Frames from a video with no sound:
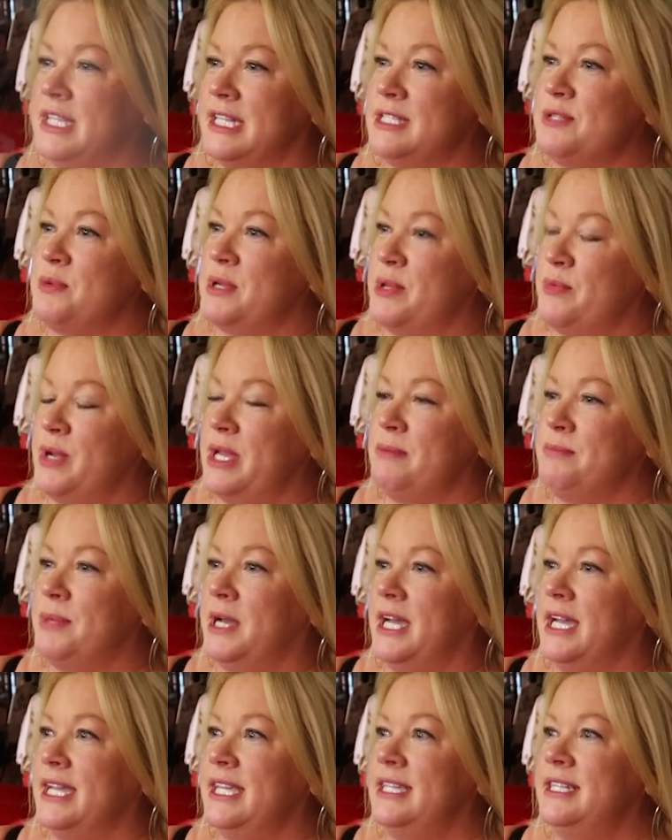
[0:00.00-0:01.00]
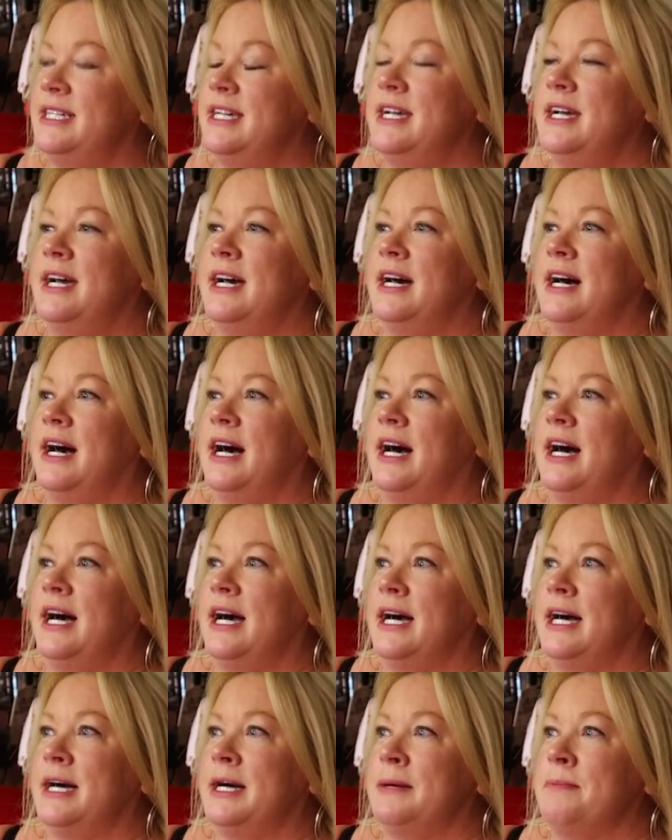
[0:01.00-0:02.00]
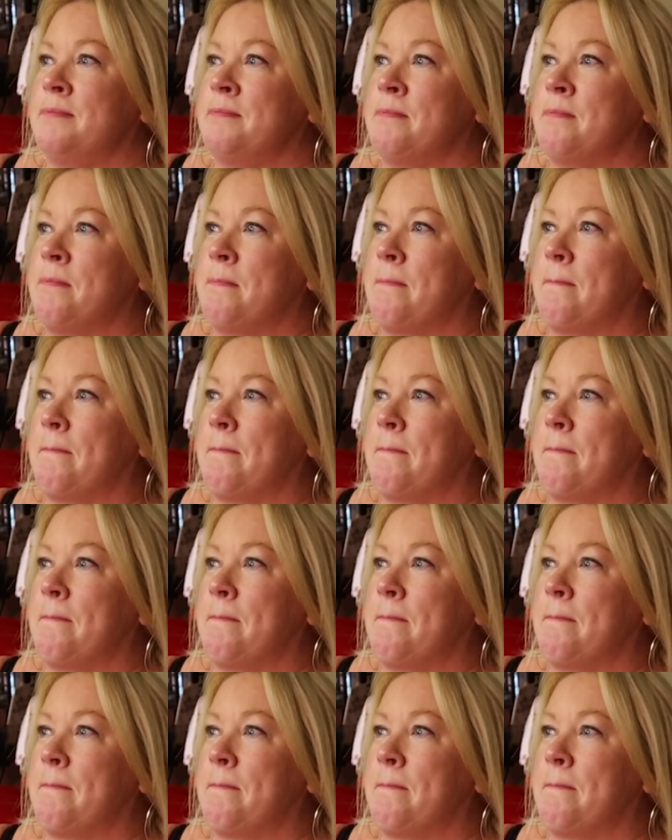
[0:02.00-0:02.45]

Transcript: that's what he went by. I